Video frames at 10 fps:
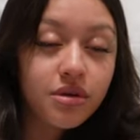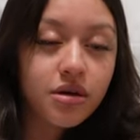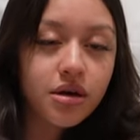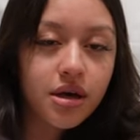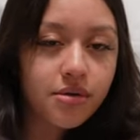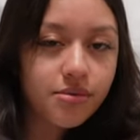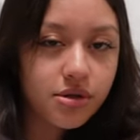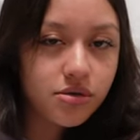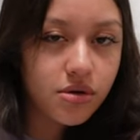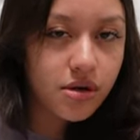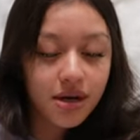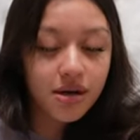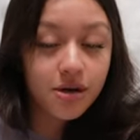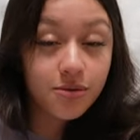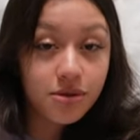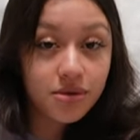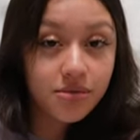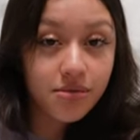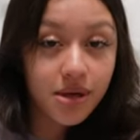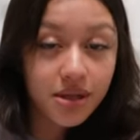I can't breathe too hard. Kind of helps
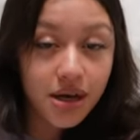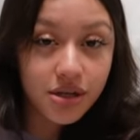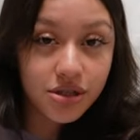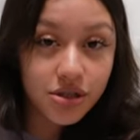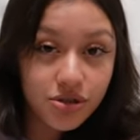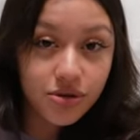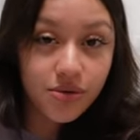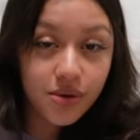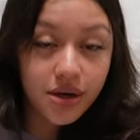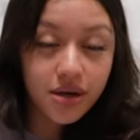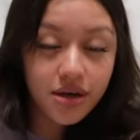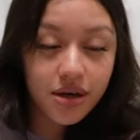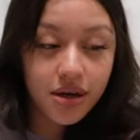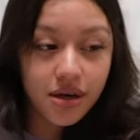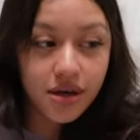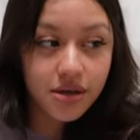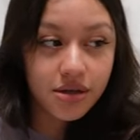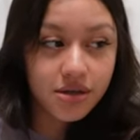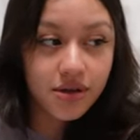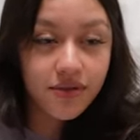make the anesthesia go away, and
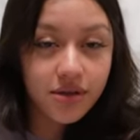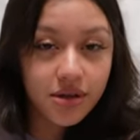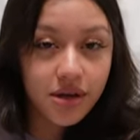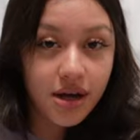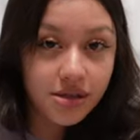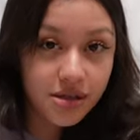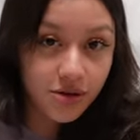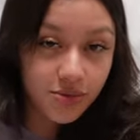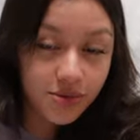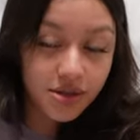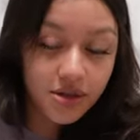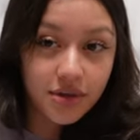it definitely has helped.